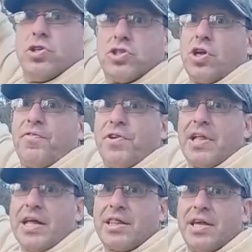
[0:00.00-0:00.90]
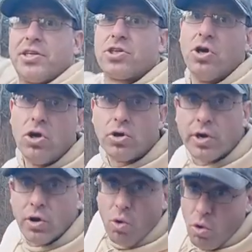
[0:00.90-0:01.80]
something like this,
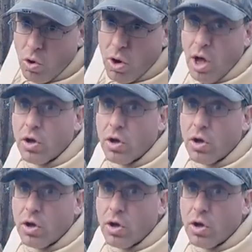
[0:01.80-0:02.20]
or I'll